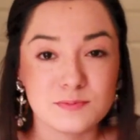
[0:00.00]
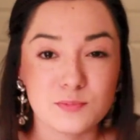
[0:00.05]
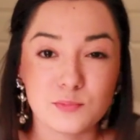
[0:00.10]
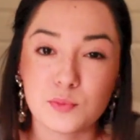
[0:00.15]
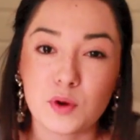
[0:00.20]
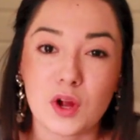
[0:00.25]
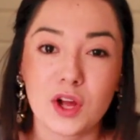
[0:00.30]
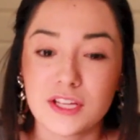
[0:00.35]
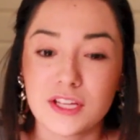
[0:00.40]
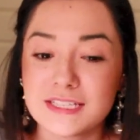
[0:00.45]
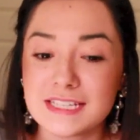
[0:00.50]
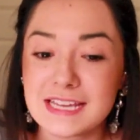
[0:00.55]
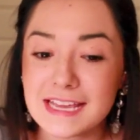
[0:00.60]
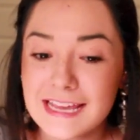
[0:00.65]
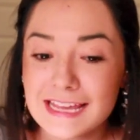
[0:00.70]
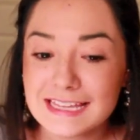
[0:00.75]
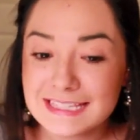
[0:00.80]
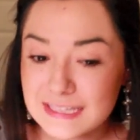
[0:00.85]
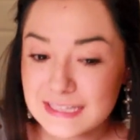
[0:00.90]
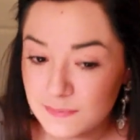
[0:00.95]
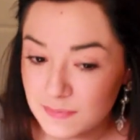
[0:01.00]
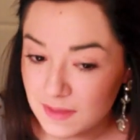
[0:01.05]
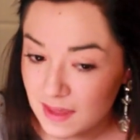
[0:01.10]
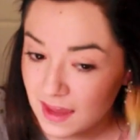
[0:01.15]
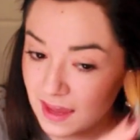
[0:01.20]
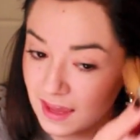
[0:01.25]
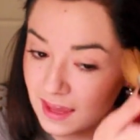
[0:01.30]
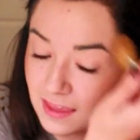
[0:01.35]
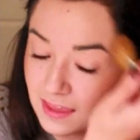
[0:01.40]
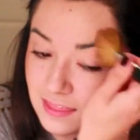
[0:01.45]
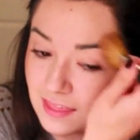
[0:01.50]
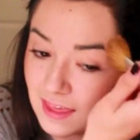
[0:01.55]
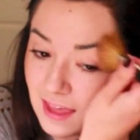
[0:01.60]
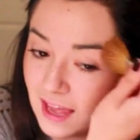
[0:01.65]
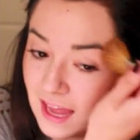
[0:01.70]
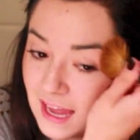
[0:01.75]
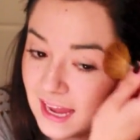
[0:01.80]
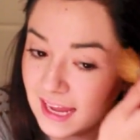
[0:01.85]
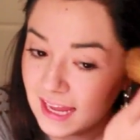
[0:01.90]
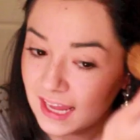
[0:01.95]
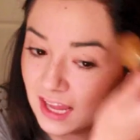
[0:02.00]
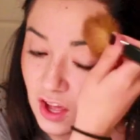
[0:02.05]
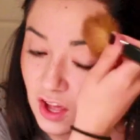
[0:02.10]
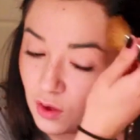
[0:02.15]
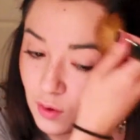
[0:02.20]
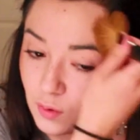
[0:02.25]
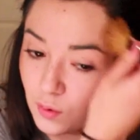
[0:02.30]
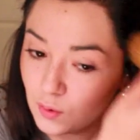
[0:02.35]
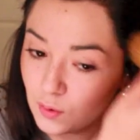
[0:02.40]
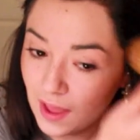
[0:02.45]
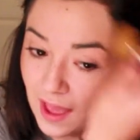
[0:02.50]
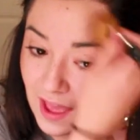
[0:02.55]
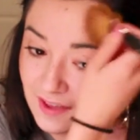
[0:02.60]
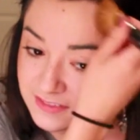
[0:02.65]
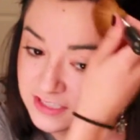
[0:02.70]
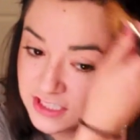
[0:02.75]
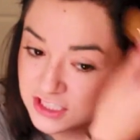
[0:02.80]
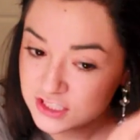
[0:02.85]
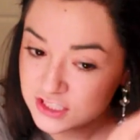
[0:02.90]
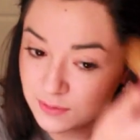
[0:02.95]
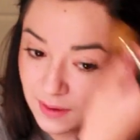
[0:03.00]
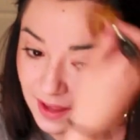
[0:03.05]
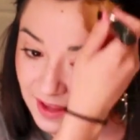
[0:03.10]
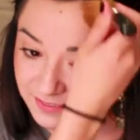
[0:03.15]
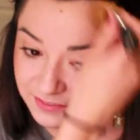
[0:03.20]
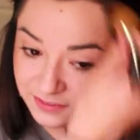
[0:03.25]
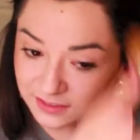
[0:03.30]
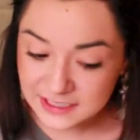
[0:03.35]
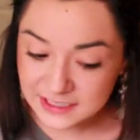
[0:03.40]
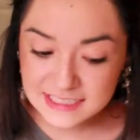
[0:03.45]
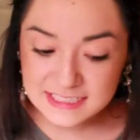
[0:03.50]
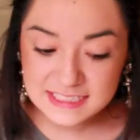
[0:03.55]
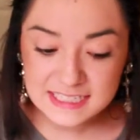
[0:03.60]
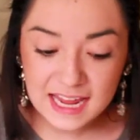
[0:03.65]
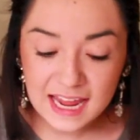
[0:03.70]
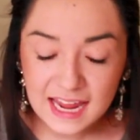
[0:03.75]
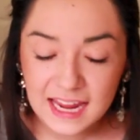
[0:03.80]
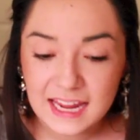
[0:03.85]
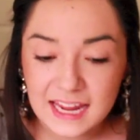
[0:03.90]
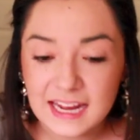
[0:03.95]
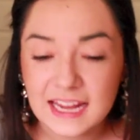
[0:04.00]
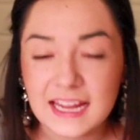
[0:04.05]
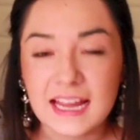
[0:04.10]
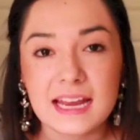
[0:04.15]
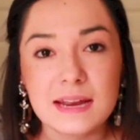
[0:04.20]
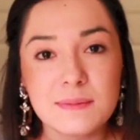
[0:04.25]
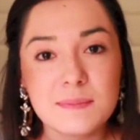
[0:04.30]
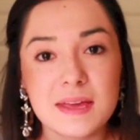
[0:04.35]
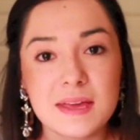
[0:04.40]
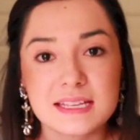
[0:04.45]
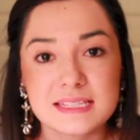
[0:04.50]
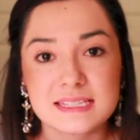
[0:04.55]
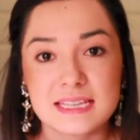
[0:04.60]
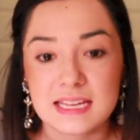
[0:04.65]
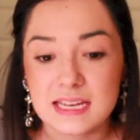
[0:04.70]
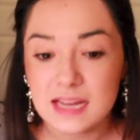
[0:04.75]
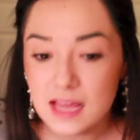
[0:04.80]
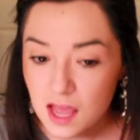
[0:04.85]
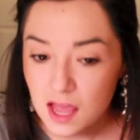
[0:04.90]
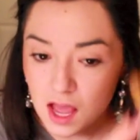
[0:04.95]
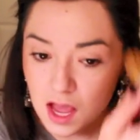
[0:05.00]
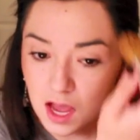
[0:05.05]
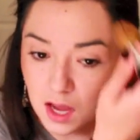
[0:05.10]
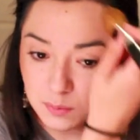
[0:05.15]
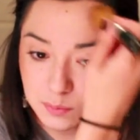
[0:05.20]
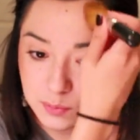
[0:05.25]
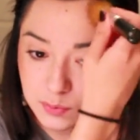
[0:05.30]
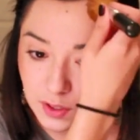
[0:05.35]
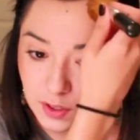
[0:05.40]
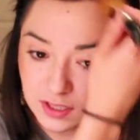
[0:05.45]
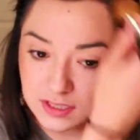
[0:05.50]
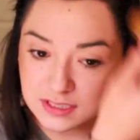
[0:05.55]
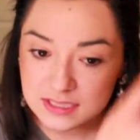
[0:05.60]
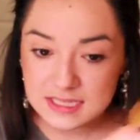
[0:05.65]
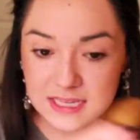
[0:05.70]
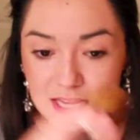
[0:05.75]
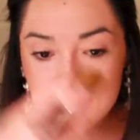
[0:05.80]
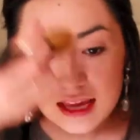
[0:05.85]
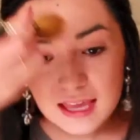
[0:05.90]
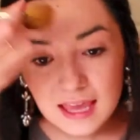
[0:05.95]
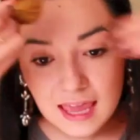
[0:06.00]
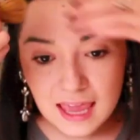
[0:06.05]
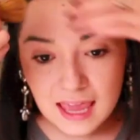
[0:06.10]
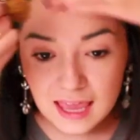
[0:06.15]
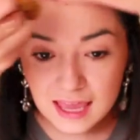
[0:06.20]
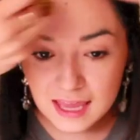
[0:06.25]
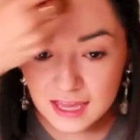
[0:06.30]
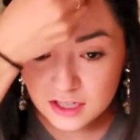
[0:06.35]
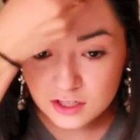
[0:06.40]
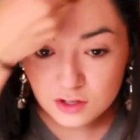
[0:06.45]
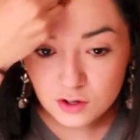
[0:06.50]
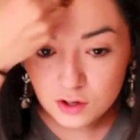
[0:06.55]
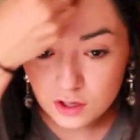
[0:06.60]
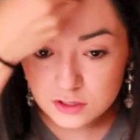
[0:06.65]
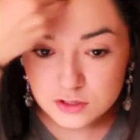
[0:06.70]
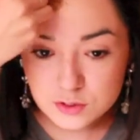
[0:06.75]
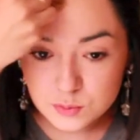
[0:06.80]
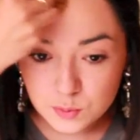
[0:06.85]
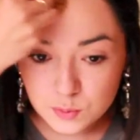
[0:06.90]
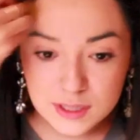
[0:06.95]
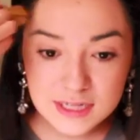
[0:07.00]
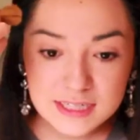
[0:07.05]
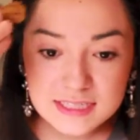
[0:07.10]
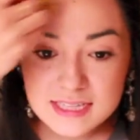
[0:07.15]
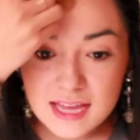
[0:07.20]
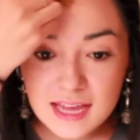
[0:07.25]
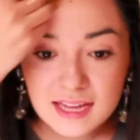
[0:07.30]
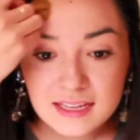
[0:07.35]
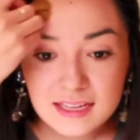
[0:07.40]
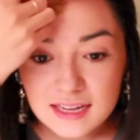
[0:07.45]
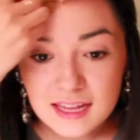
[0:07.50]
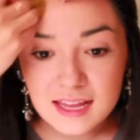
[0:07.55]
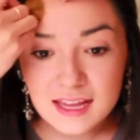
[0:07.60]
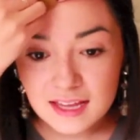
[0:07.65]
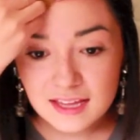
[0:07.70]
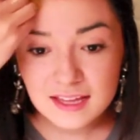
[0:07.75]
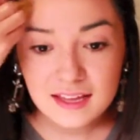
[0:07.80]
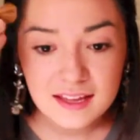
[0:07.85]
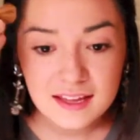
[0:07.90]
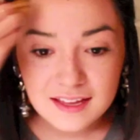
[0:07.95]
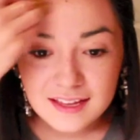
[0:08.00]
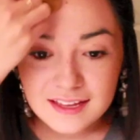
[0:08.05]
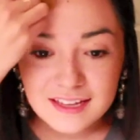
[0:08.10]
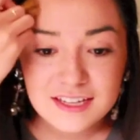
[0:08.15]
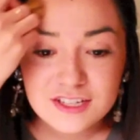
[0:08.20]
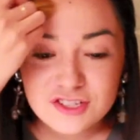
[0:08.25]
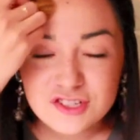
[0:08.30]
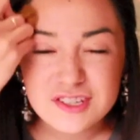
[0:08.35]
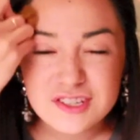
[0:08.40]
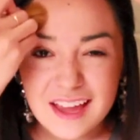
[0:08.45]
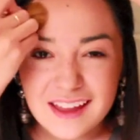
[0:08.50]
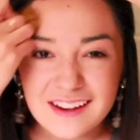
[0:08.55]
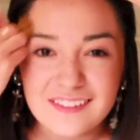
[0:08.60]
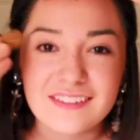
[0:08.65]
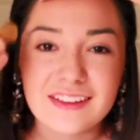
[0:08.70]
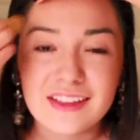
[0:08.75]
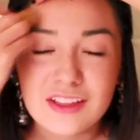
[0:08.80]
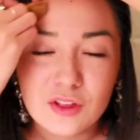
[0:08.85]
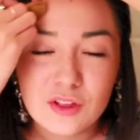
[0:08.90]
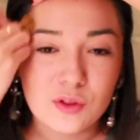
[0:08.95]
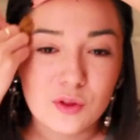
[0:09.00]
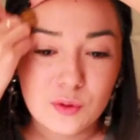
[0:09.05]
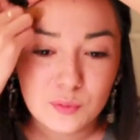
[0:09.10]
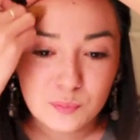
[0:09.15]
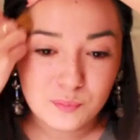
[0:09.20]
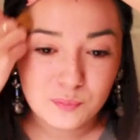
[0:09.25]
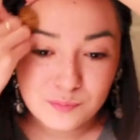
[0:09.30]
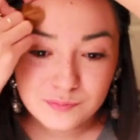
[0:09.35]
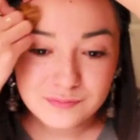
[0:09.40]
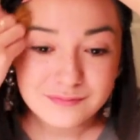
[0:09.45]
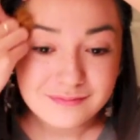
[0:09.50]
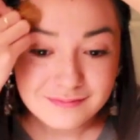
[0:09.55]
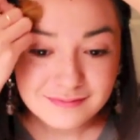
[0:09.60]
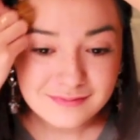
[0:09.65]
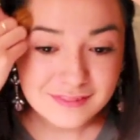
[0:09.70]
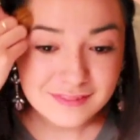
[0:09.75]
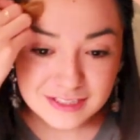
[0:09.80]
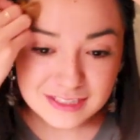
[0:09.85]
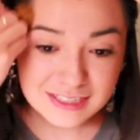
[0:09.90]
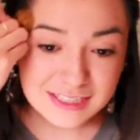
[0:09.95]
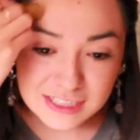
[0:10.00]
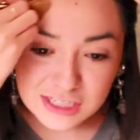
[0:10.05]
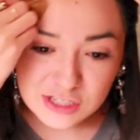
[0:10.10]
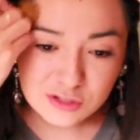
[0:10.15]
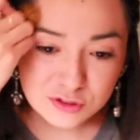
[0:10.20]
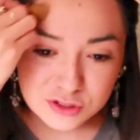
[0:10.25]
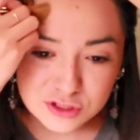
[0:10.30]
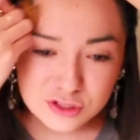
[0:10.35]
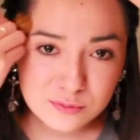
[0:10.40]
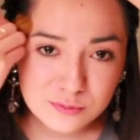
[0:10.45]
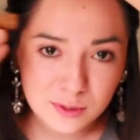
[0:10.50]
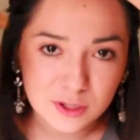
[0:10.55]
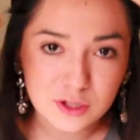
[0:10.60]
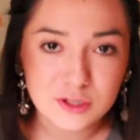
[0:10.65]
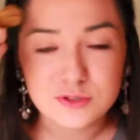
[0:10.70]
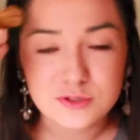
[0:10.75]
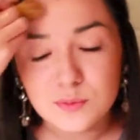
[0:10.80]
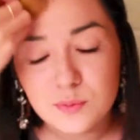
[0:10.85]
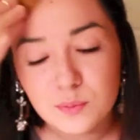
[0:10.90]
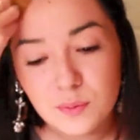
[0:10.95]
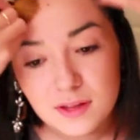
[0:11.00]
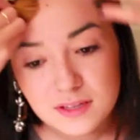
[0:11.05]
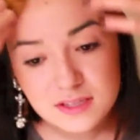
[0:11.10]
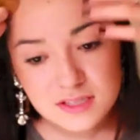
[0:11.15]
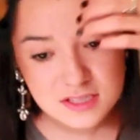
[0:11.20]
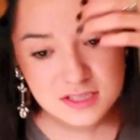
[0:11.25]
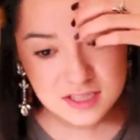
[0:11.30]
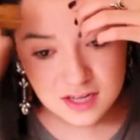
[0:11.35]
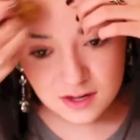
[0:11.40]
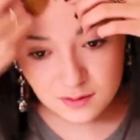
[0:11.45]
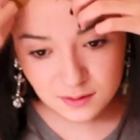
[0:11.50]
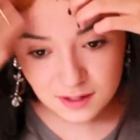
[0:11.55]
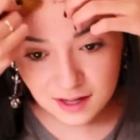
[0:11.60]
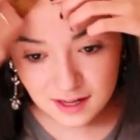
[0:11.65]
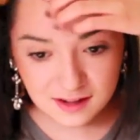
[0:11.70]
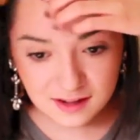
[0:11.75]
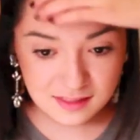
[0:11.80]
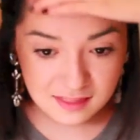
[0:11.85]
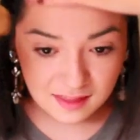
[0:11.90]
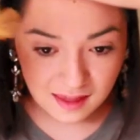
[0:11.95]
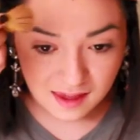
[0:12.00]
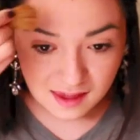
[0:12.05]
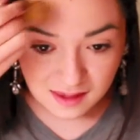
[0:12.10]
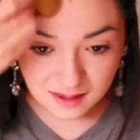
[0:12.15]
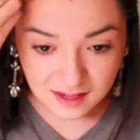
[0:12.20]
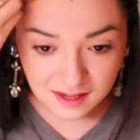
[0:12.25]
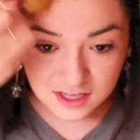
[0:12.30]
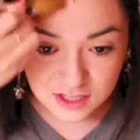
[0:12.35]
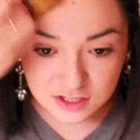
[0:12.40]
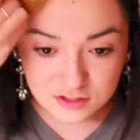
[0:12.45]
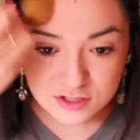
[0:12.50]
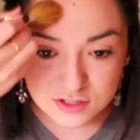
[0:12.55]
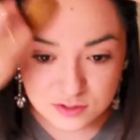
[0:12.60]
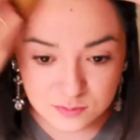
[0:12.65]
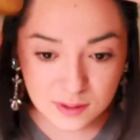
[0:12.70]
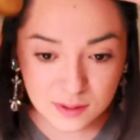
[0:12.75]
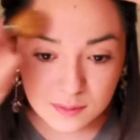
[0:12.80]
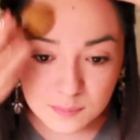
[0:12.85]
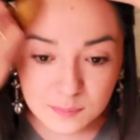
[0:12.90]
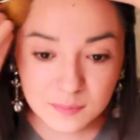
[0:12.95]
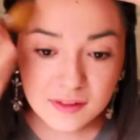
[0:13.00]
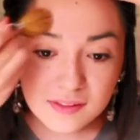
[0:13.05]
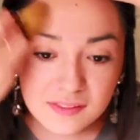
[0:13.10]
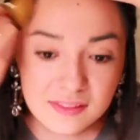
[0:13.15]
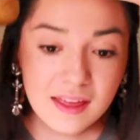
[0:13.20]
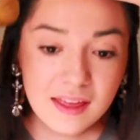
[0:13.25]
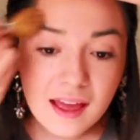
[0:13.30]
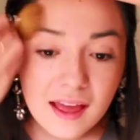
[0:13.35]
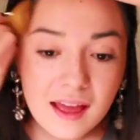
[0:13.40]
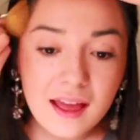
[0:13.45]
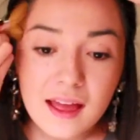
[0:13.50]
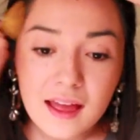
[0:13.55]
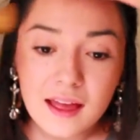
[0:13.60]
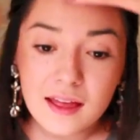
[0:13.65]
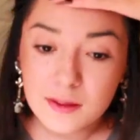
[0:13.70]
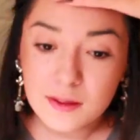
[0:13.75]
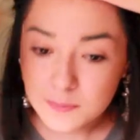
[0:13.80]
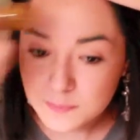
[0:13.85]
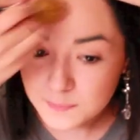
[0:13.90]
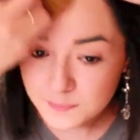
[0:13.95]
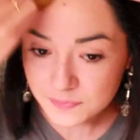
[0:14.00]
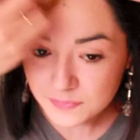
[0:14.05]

Bronzing is something that I have to do every day, and I kind of mix in bronzing and contouring technique, just kind of kill two birds with one stone kind of thing. And you just want to blend that up.